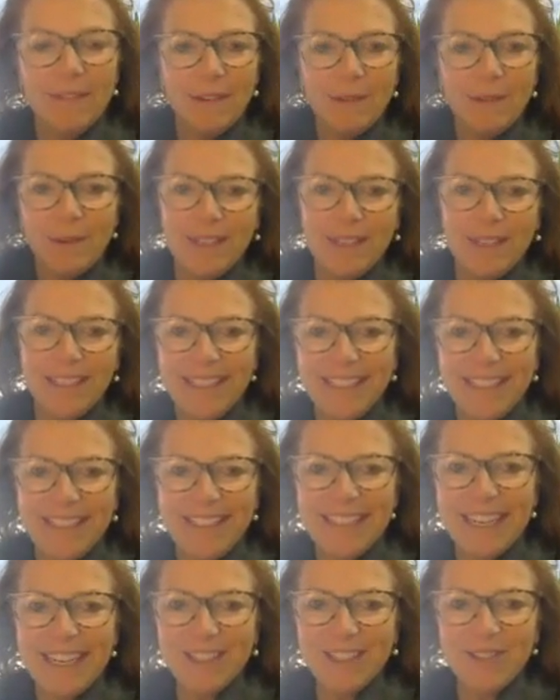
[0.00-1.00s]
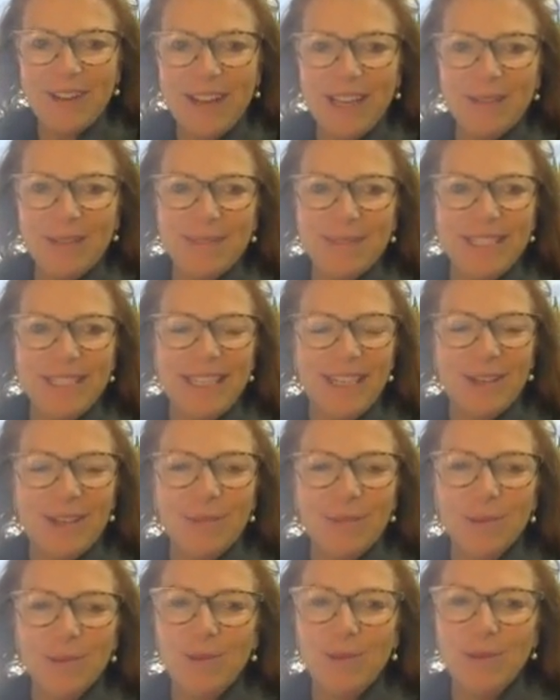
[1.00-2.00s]
everyone, it's Dr. Adams here.
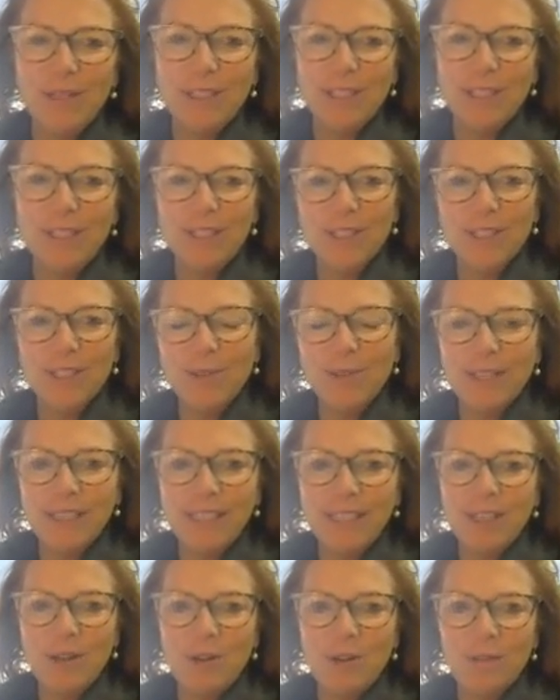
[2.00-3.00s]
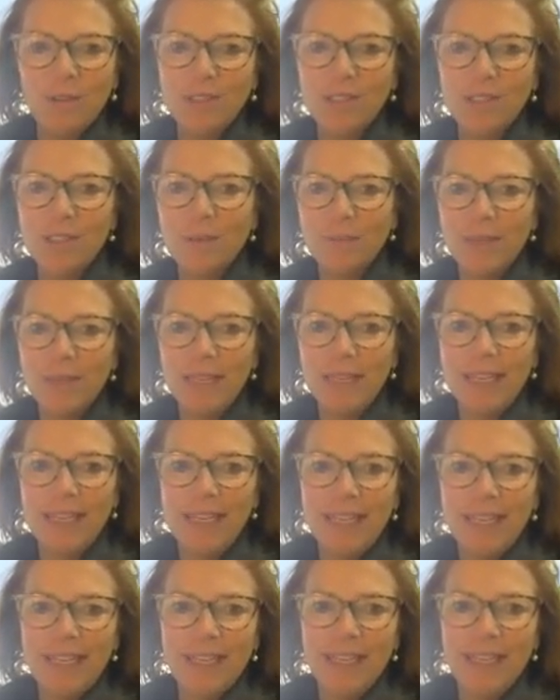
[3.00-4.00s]
We're going to just quickly go over some
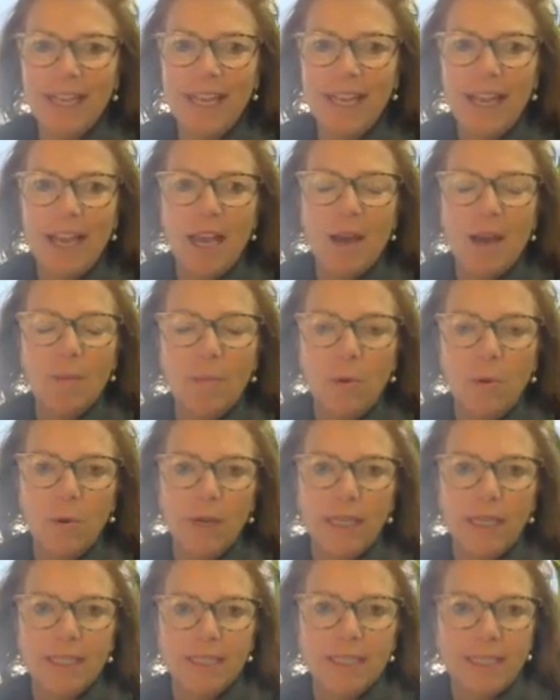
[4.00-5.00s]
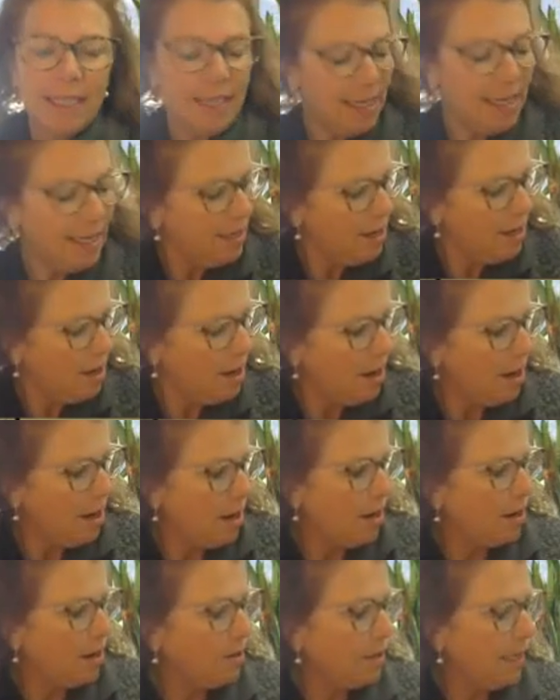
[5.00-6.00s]
key points in
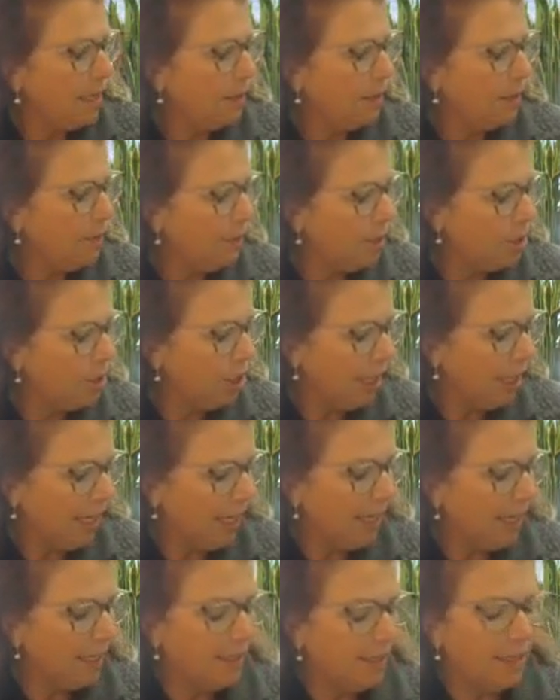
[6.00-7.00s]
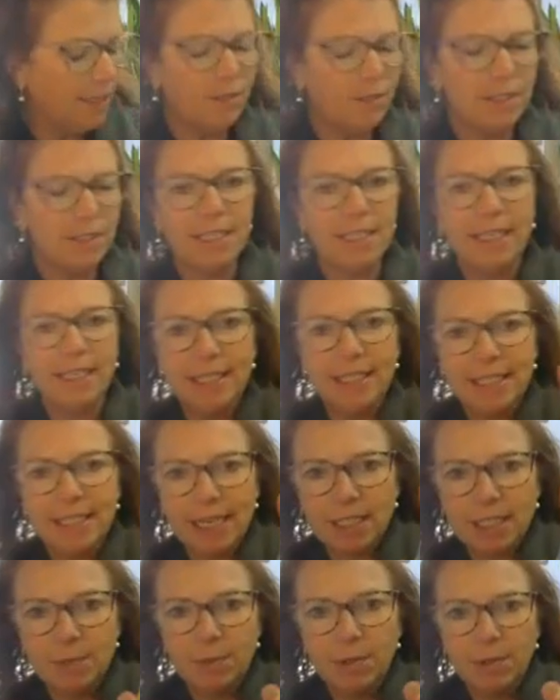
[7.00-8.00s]
our language and literacy
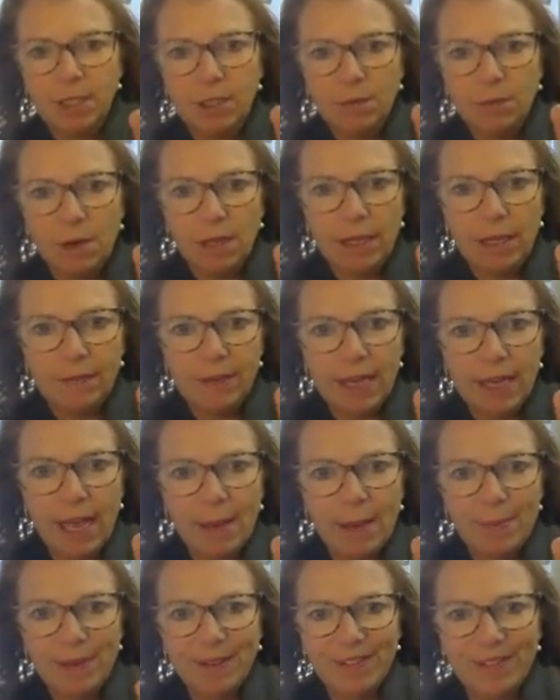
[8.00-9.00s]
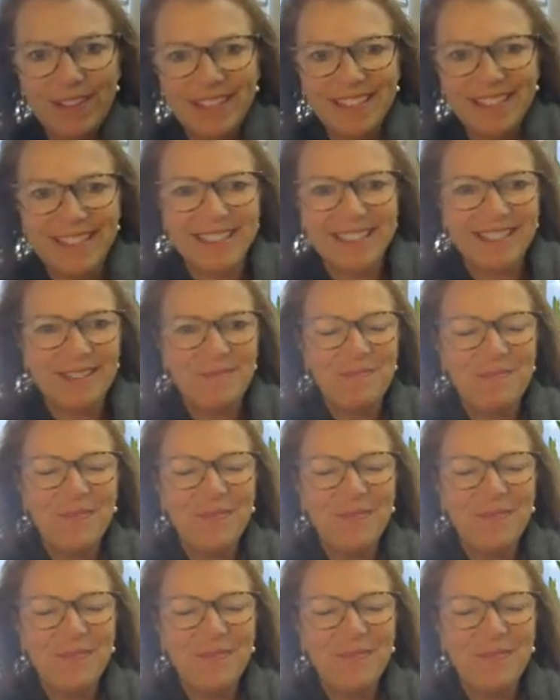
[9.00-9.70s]
textbook. You all have a copy of this.